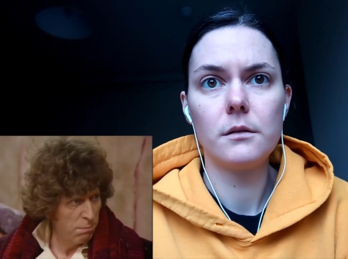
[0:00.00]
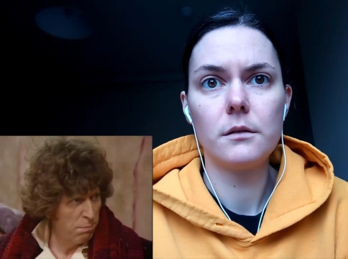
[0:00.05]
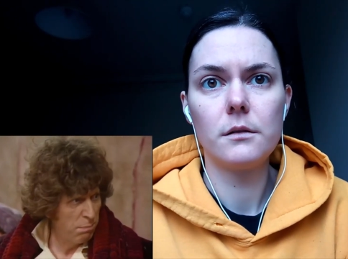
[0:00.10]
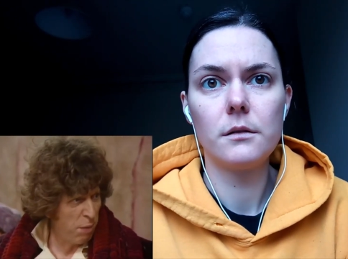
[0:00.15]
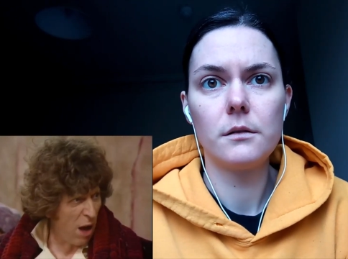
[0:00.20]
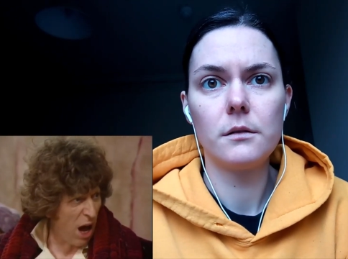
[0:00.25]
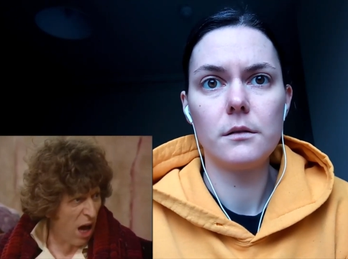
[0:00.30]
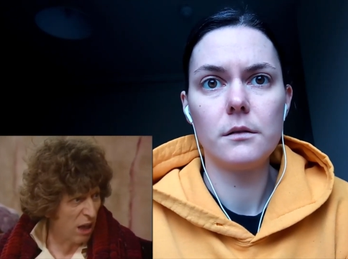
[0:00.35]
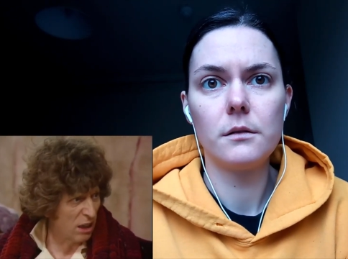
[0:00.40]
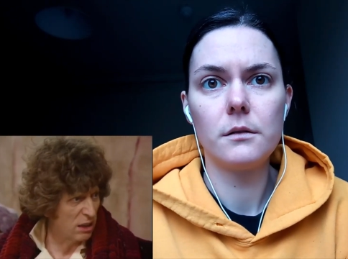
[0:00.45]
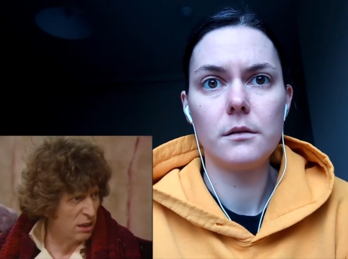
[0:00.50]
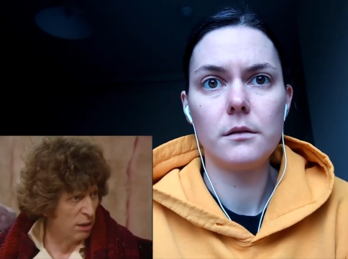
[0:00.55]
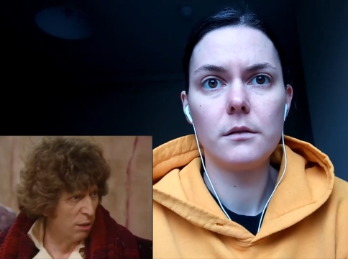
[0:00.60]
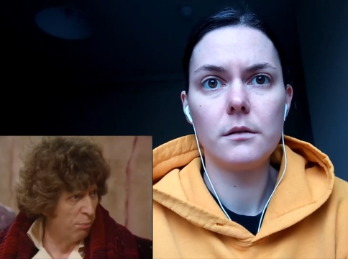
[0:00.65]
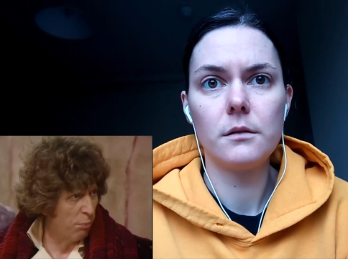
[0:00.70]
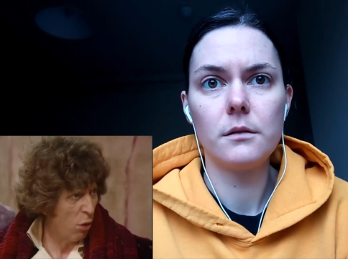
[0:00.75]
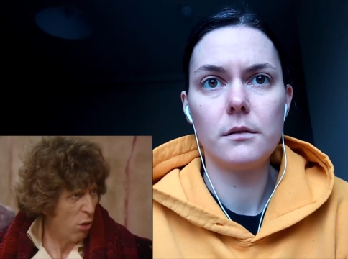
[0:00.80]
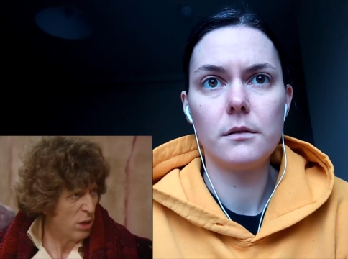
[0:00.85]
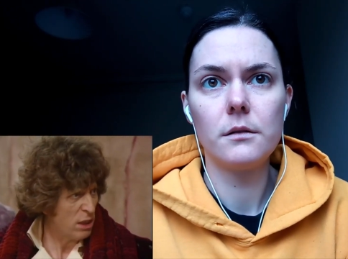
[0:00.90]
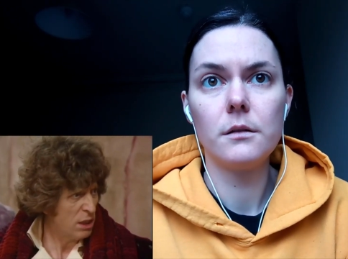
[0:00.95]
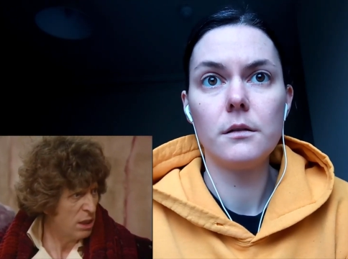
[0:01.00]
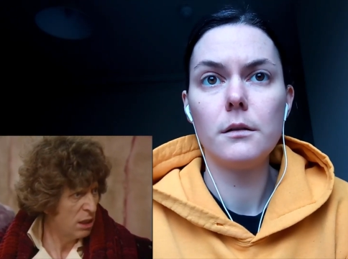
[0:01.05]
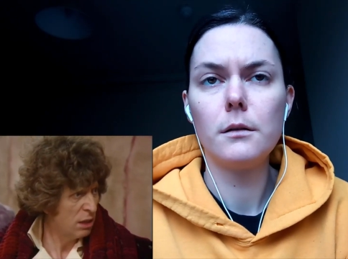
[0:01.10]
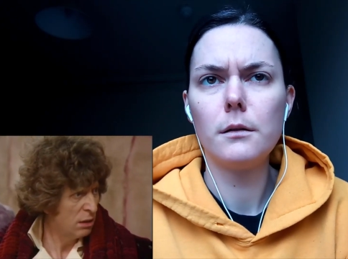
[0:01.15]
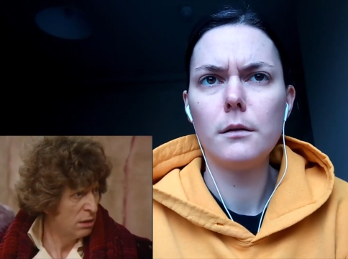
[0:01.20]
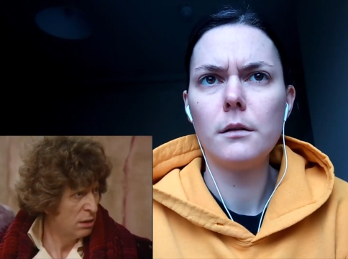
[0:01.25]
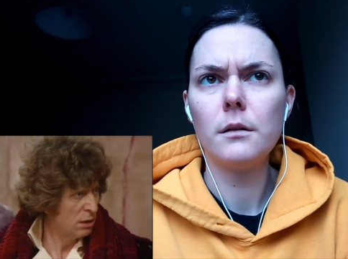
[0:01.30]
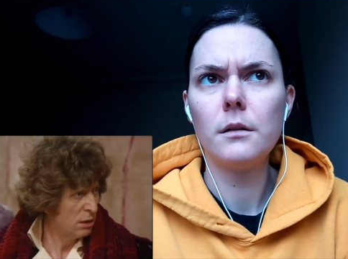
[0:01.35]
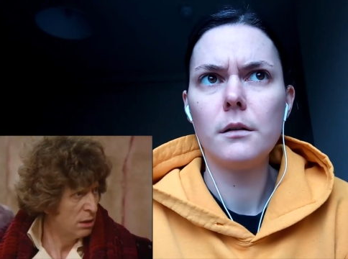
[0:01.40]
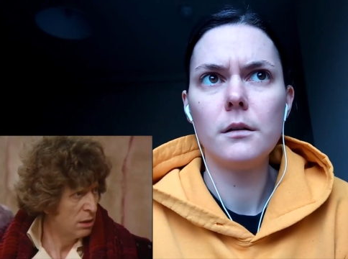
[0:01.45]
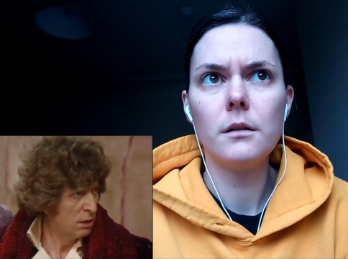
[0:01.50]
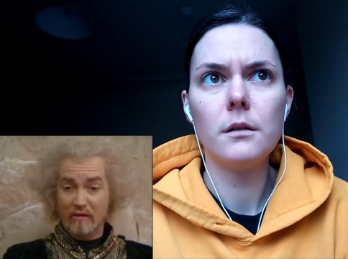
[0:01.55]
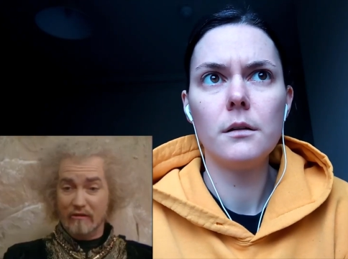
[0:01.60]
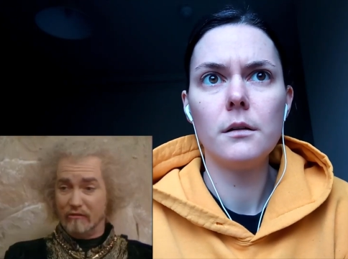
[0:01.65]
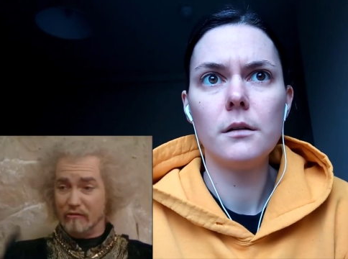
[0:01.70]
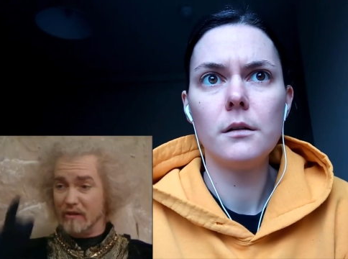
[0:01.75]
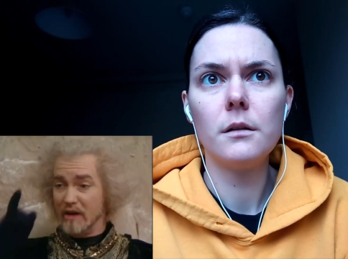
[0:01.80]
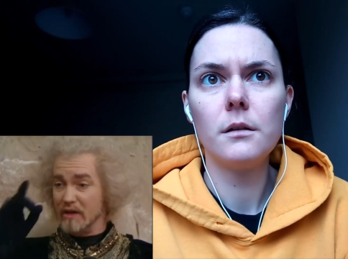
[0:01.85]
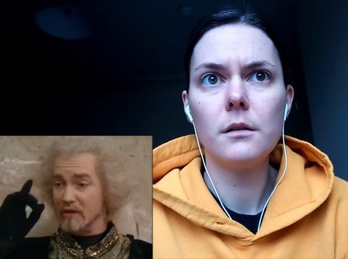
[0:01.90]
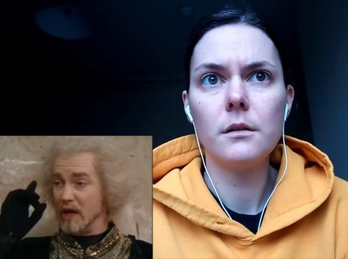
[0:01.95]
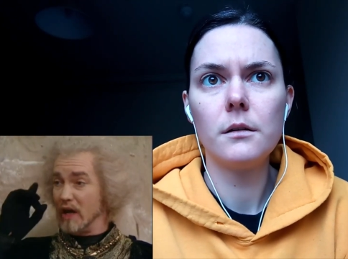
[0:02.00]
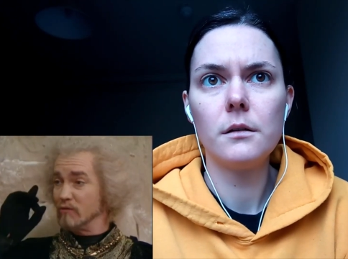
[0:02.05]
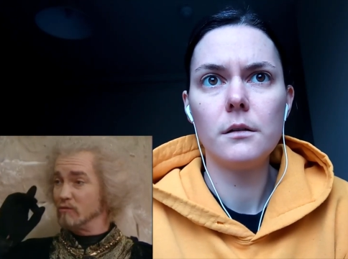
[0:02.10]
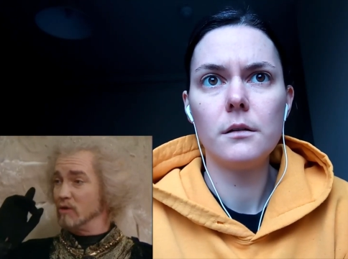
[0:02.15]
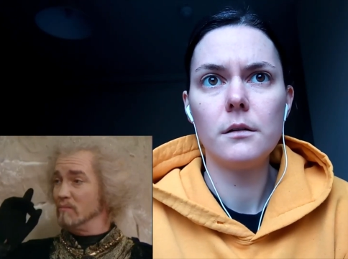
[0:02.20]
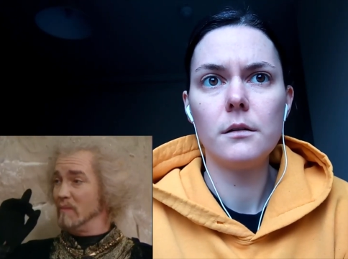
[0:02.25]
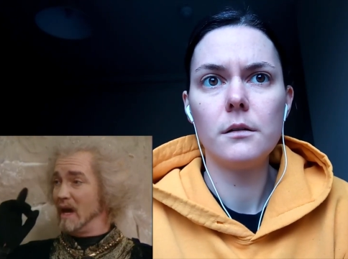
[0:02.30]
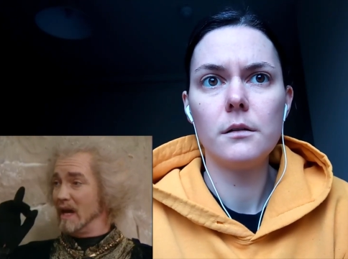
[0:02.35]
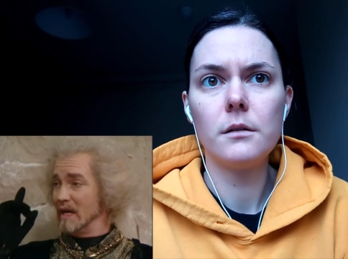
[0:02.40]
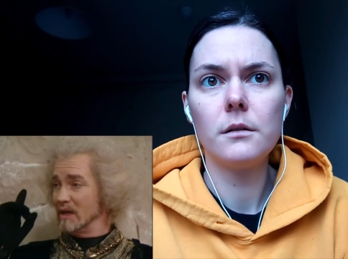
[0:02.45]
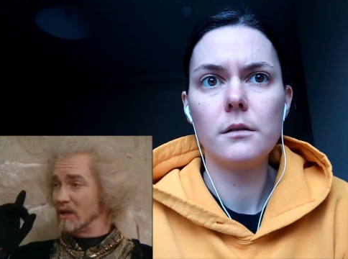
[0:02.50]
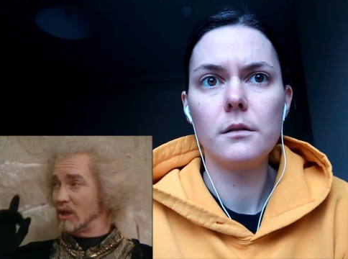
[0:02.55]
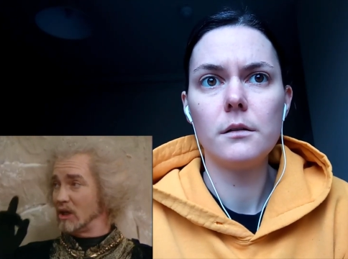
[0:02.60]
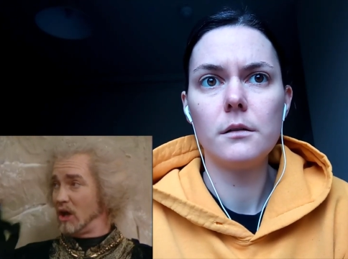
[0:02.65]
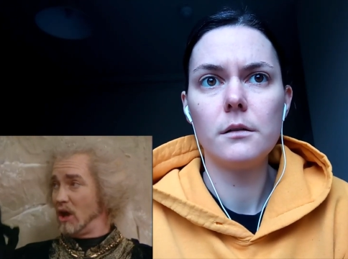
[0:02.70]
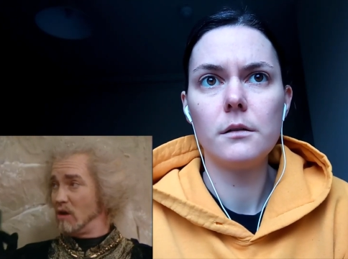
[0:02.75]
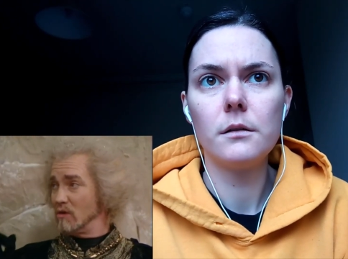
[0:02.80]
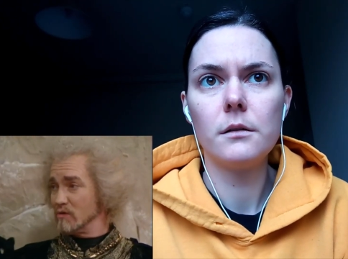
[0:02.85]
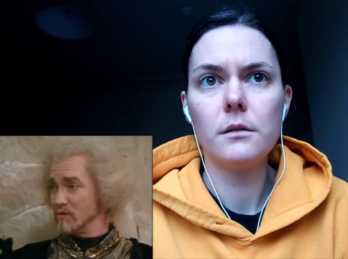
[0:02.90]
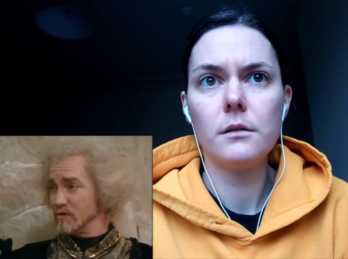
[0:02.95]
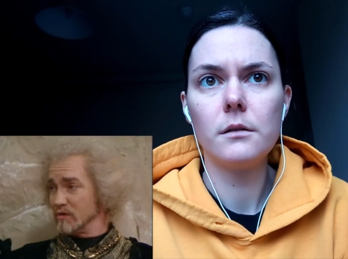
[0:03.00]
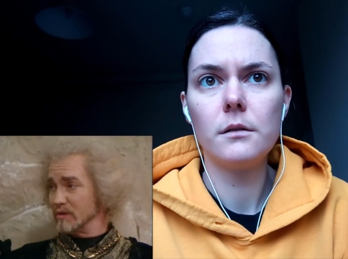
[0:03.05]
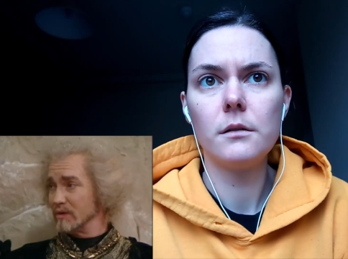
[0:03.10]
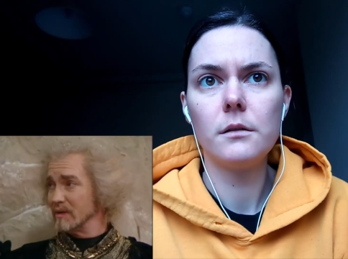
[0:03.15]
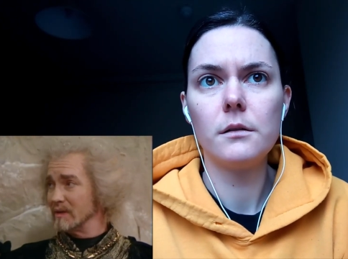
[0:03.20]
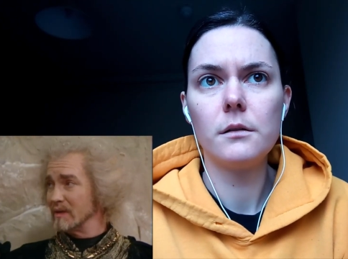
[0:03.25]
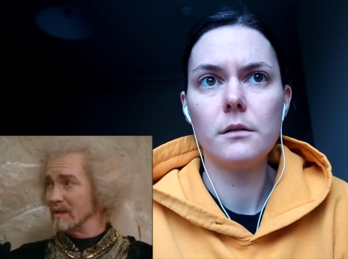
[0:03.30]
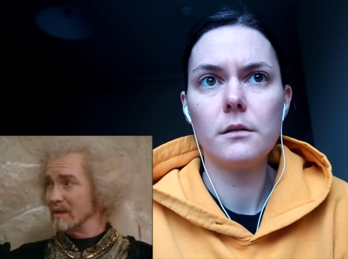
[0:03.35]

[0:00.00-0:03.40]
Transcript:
Speaker 1: Past the point. If it had remained closed.